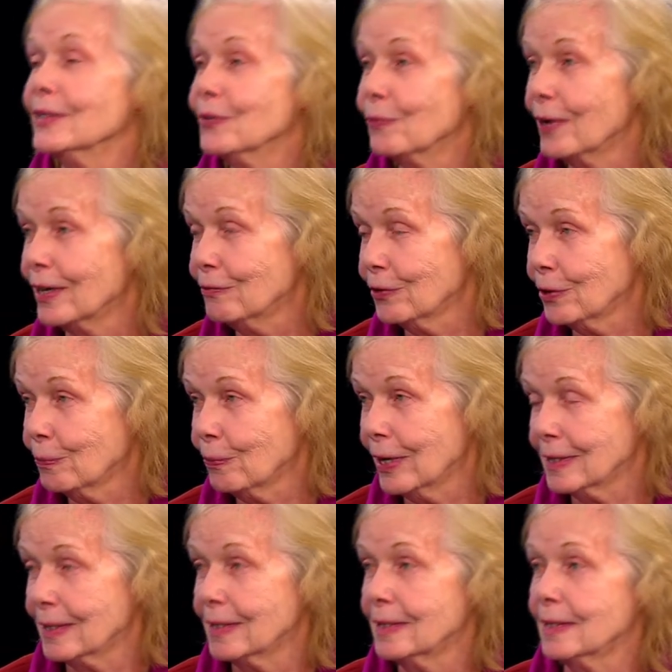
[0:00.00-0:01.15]
to run for the
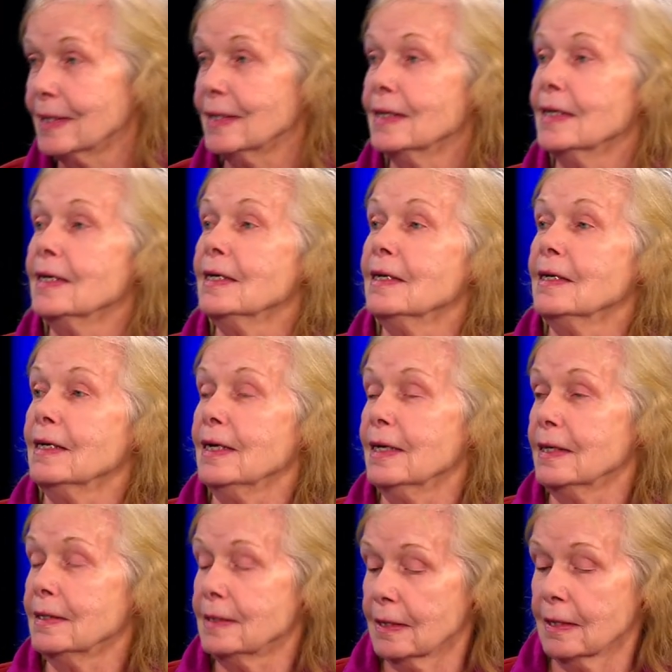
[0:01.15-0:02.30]
presidency,
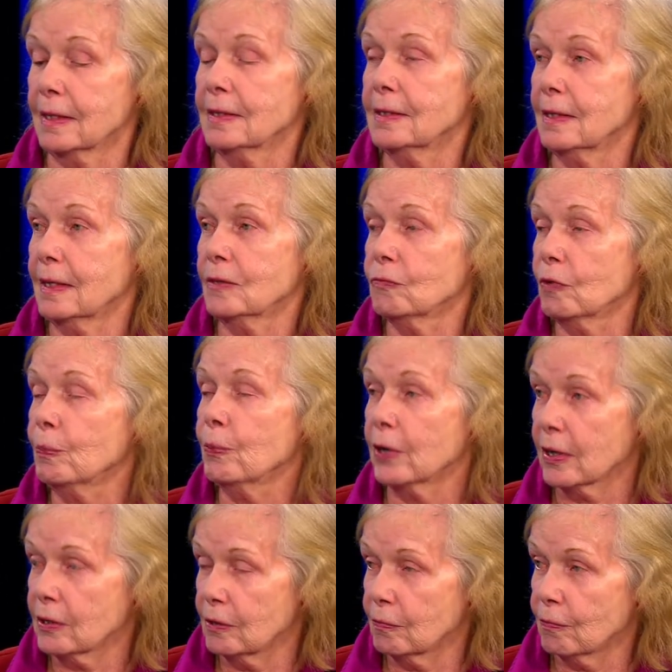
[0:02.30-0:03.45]
it's listed as
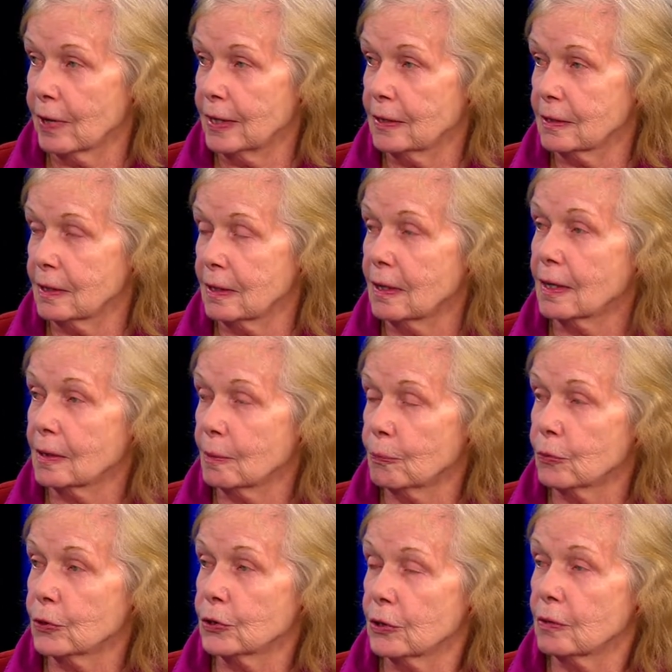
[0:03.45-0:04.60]
reproductive rights and not
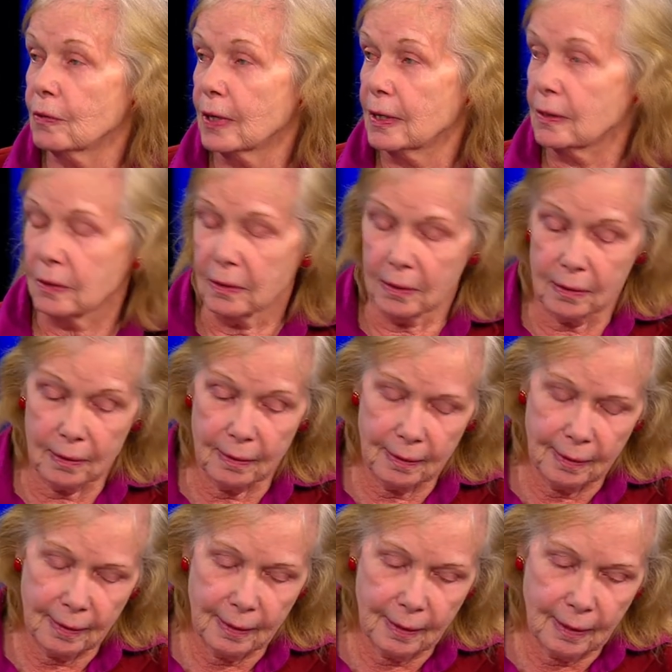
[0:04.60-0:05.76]
abortion rights.
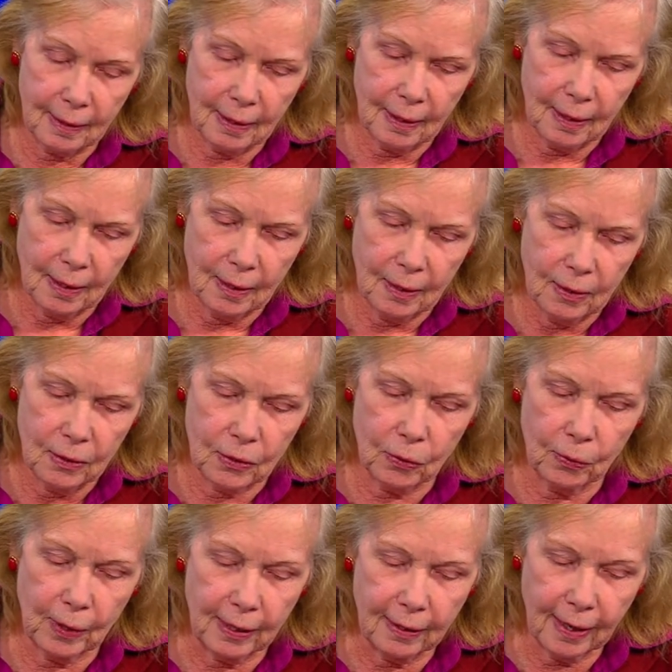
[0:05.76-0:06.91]
Mm-hmm. So,
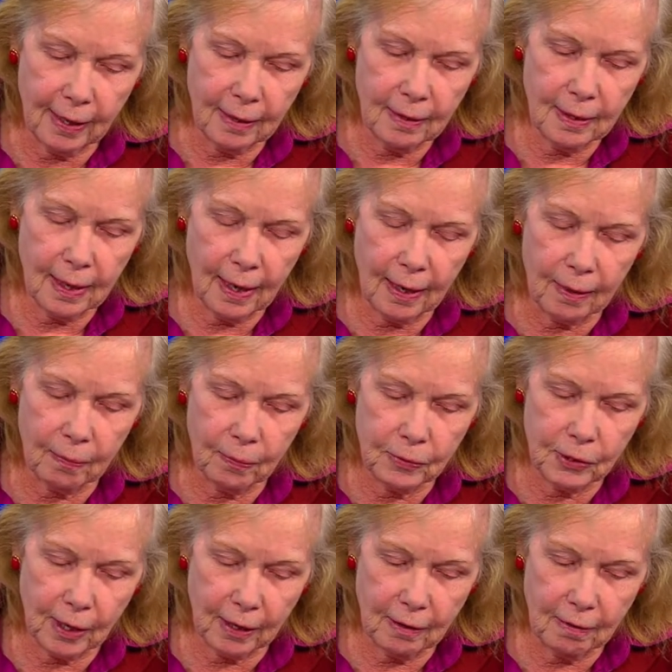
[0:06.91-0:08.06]
and then uh,
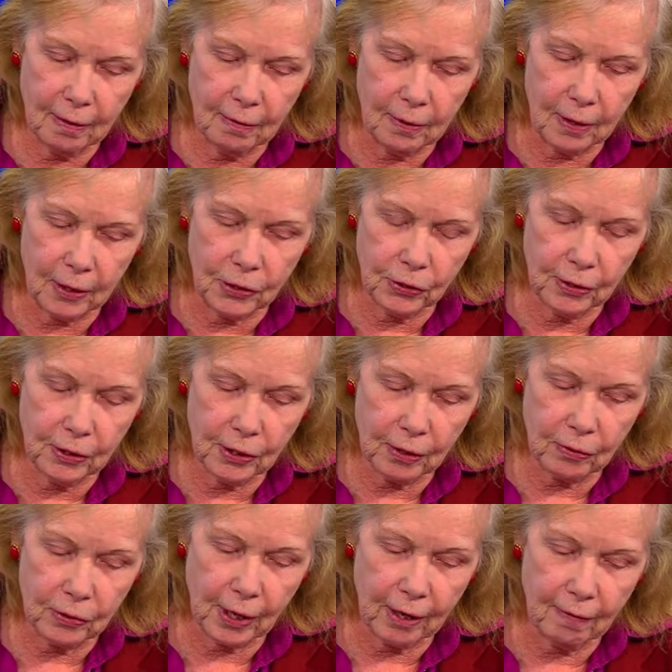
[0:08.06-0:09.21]
Donna, Attorney General
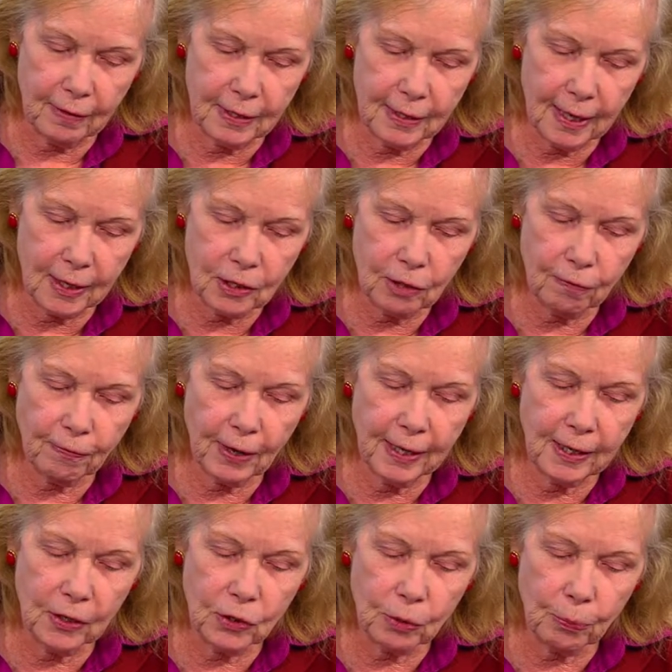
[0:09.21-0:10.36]
Donovan testified
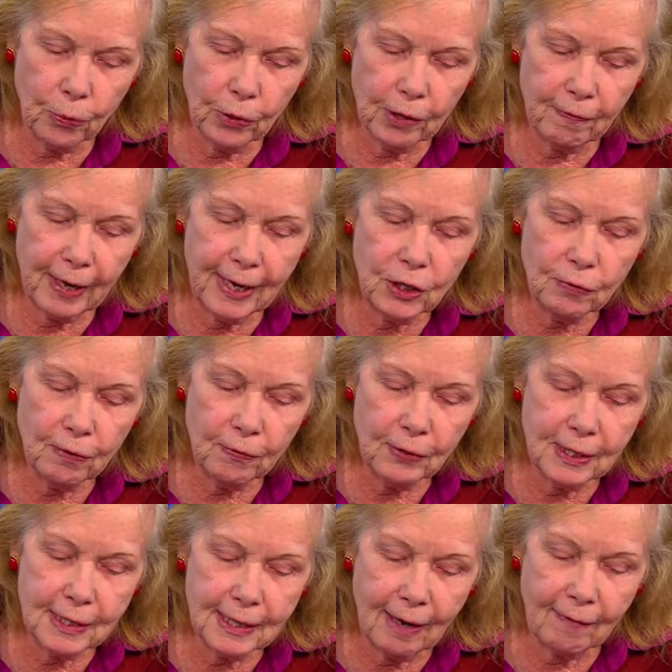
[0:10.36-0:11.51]
in support of H
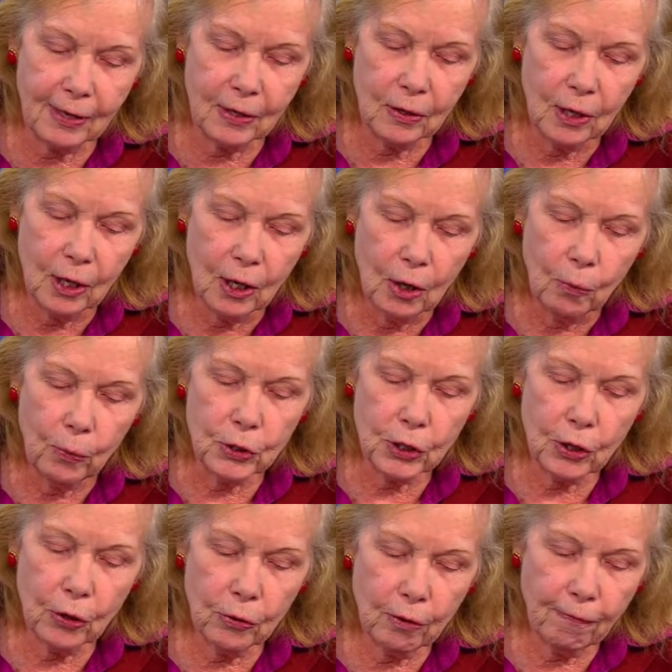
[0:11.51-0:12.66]
fifty-seven, which
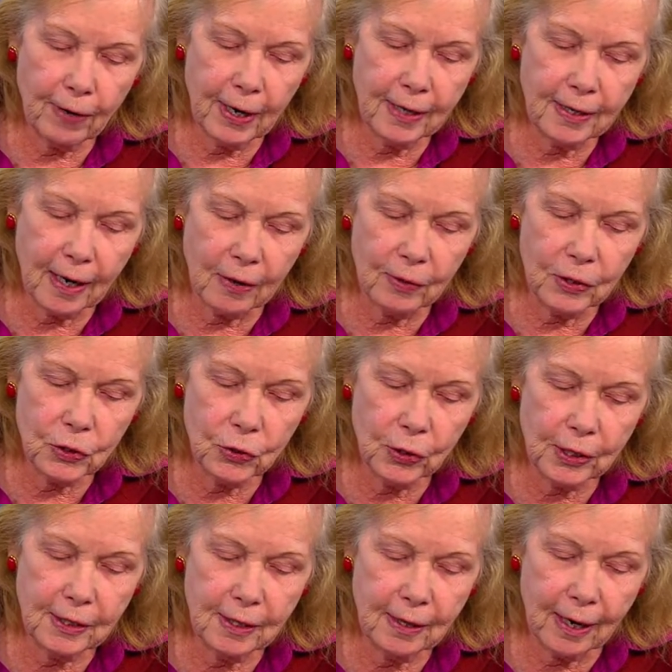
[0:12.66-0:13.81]
codified
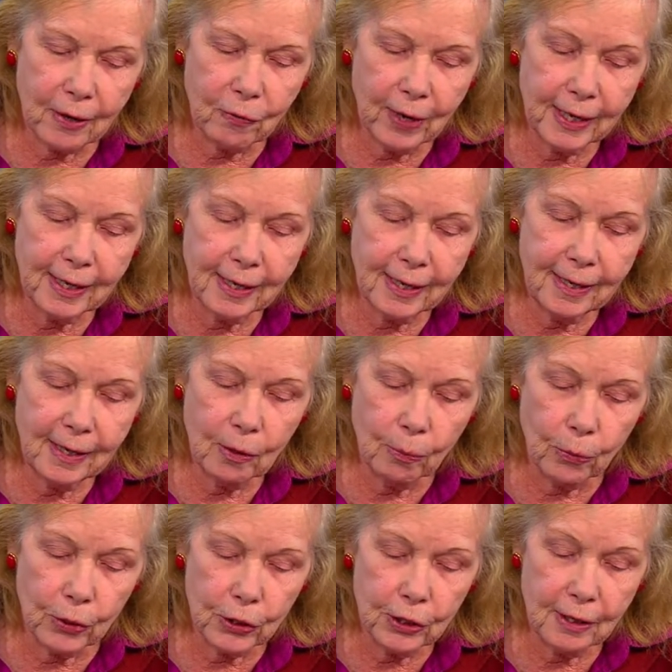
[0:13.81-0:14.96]
unrestricted, unregulated
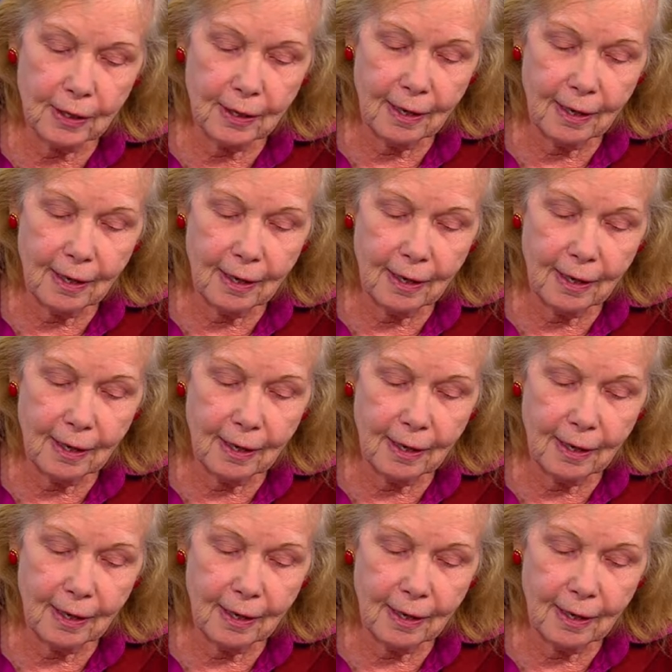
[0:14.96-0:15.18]
abortion